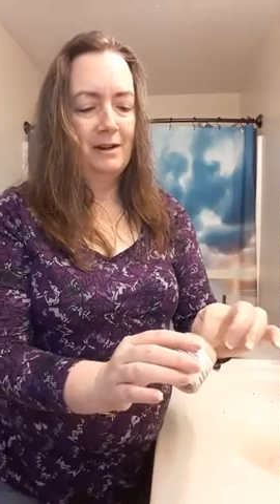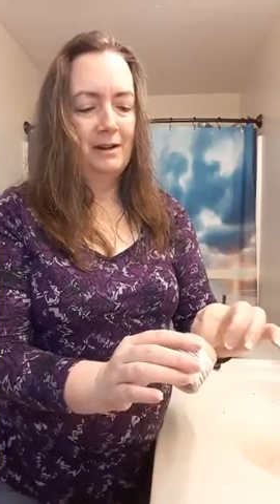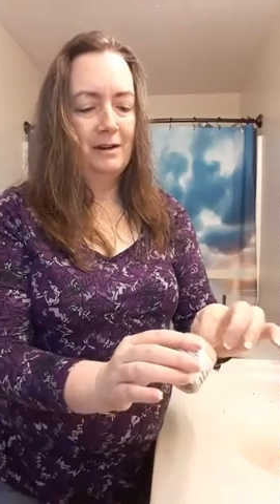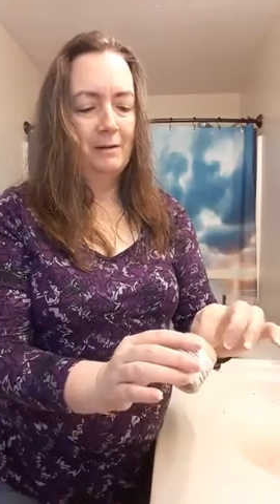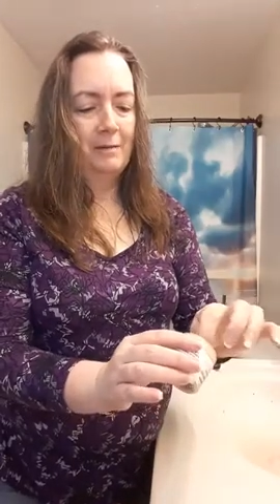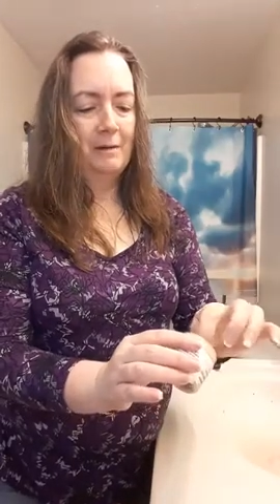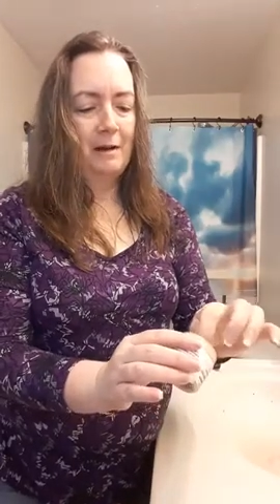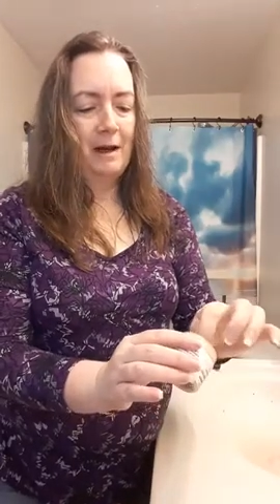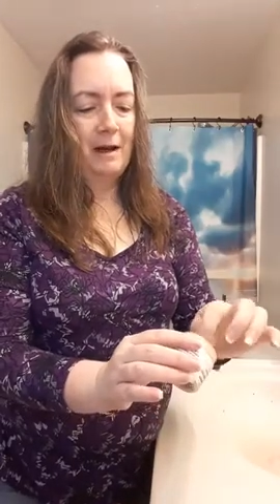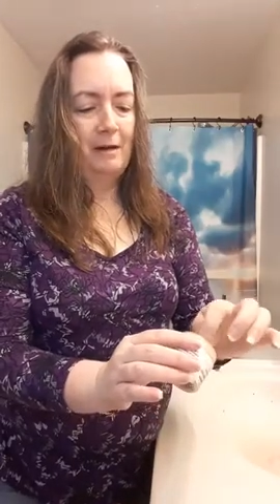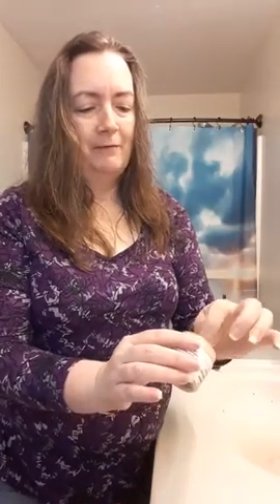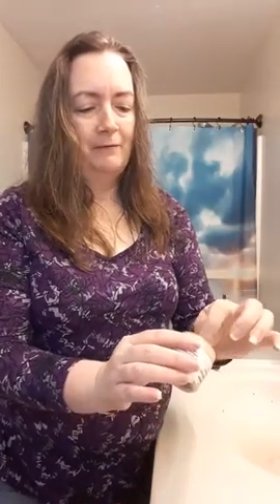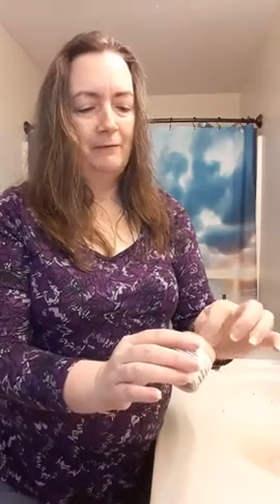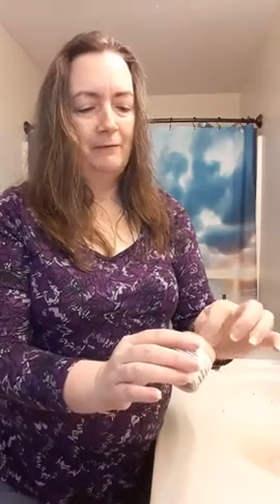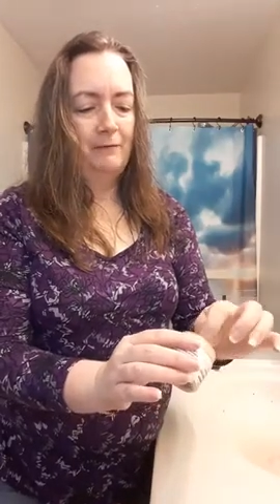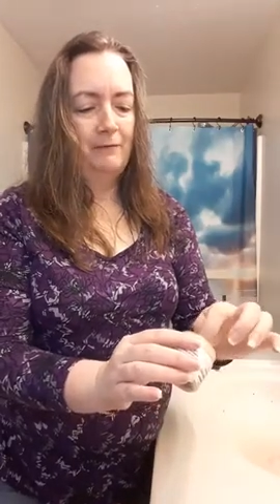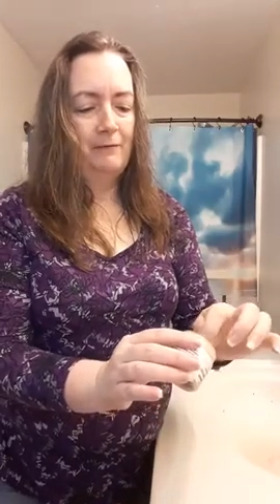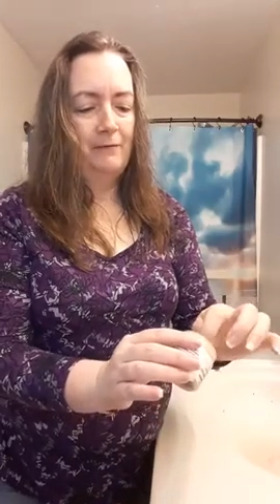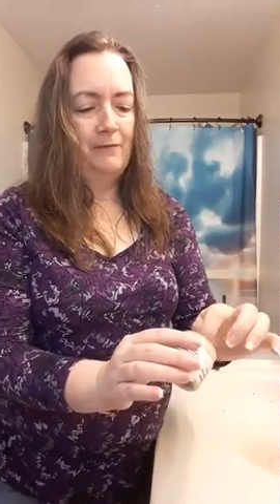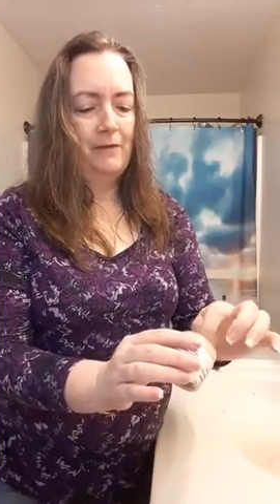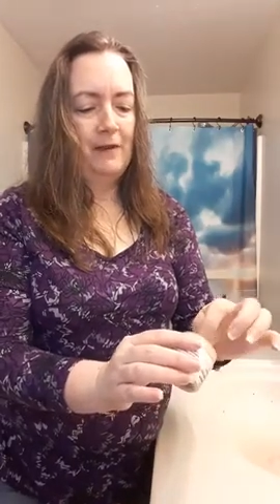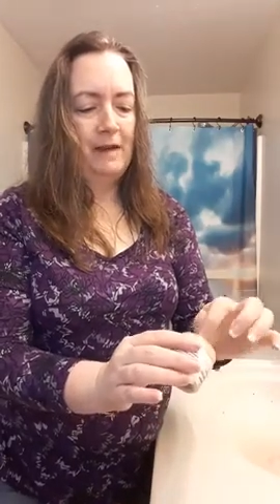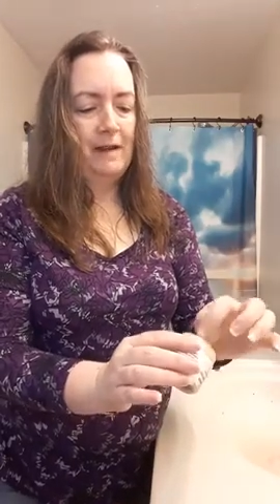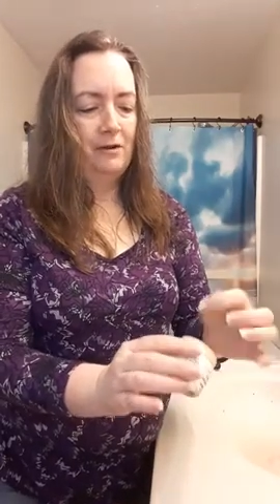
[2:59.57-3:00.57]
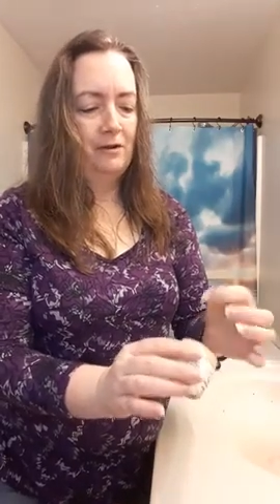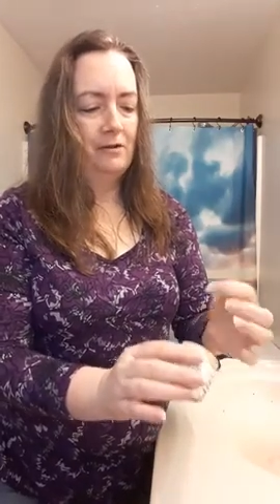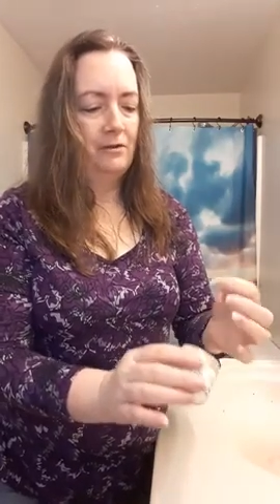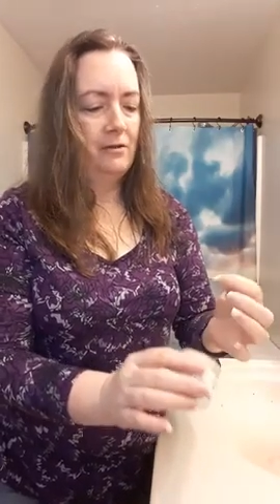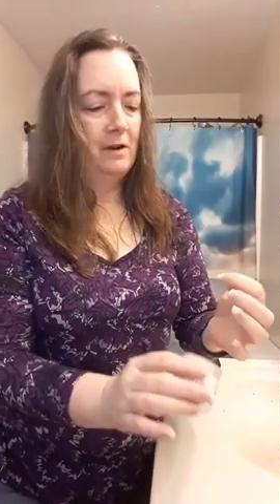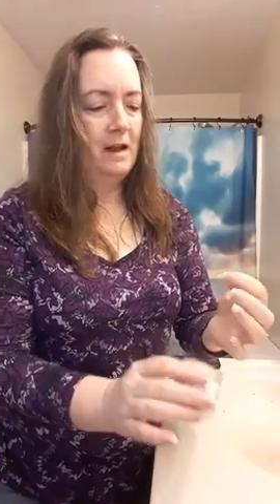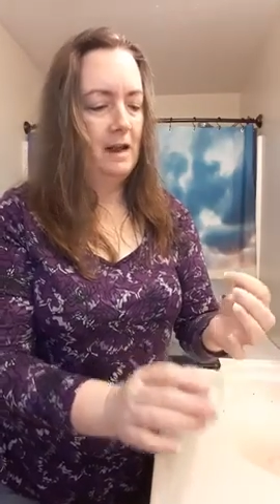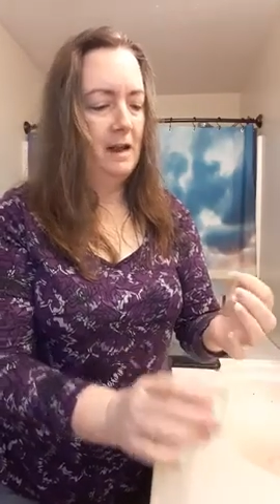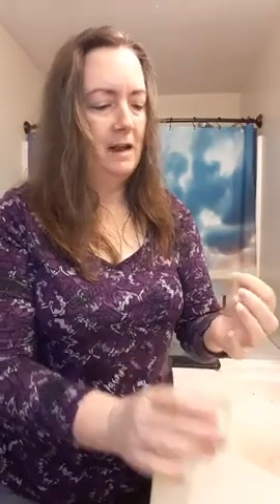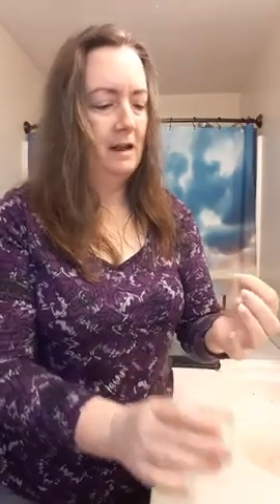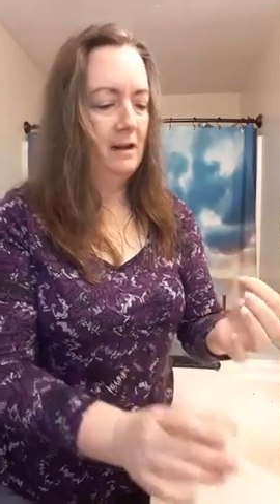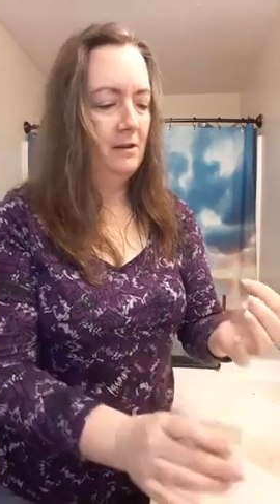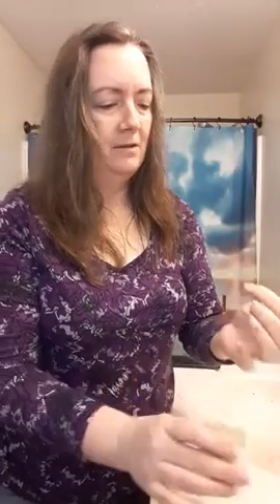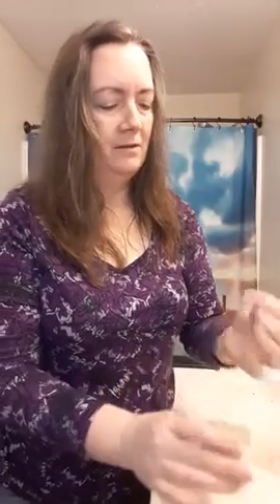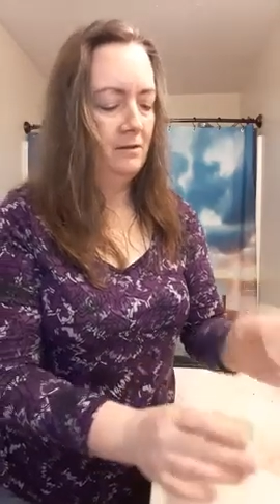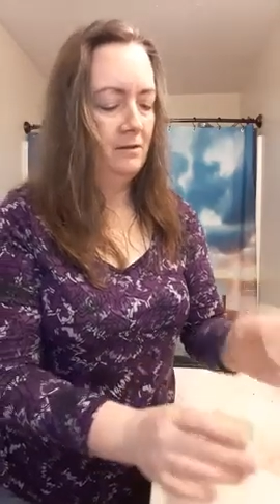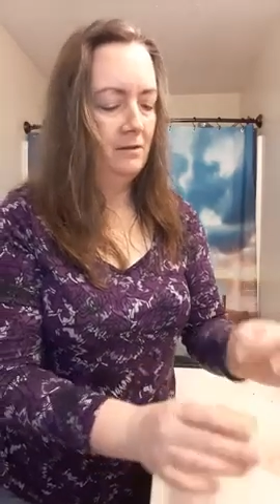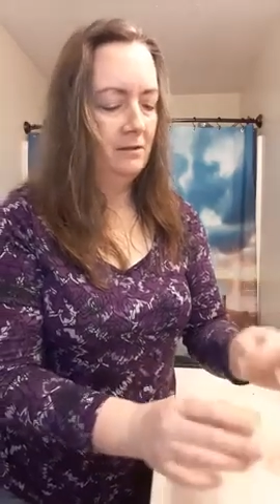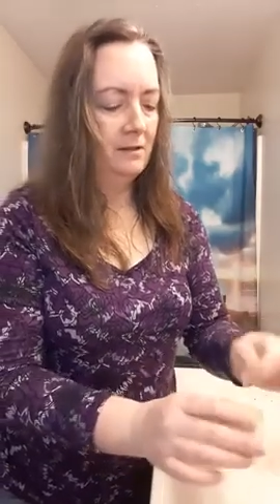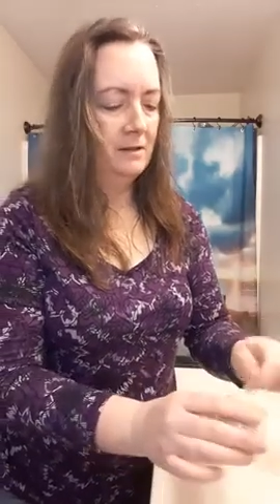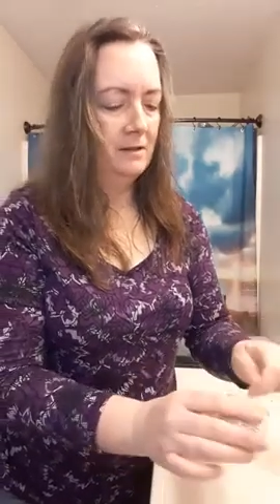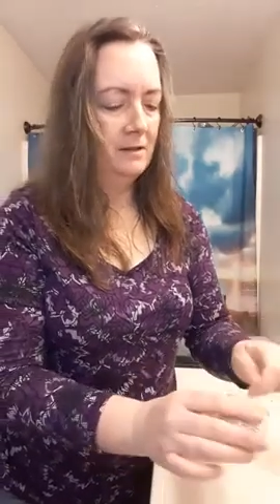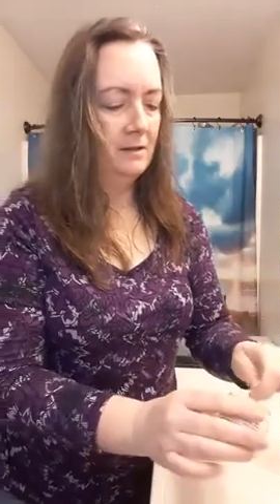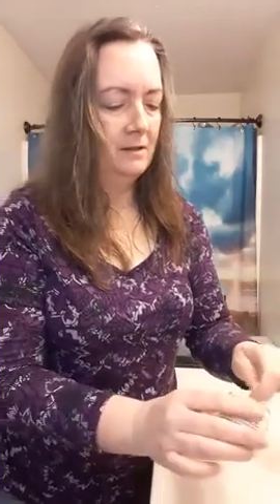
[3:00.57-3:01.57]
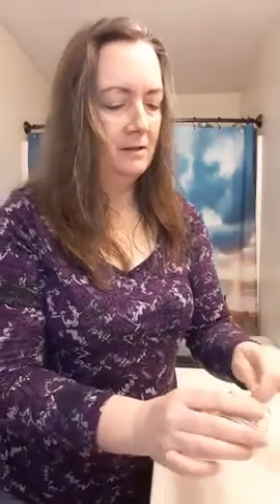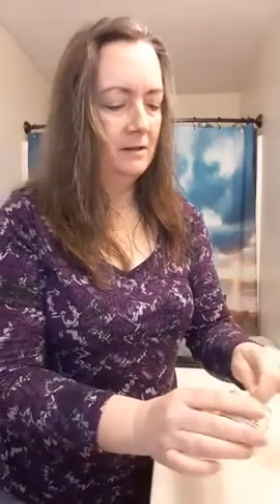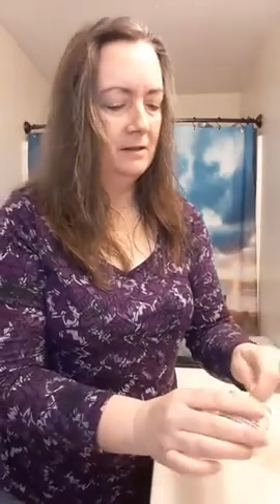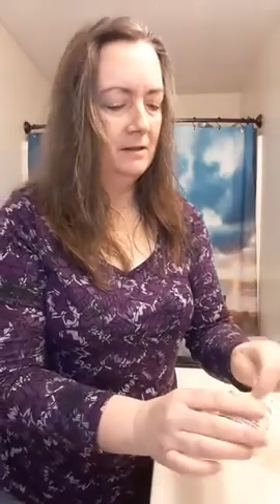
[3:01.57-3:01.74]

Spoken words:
about fingernails,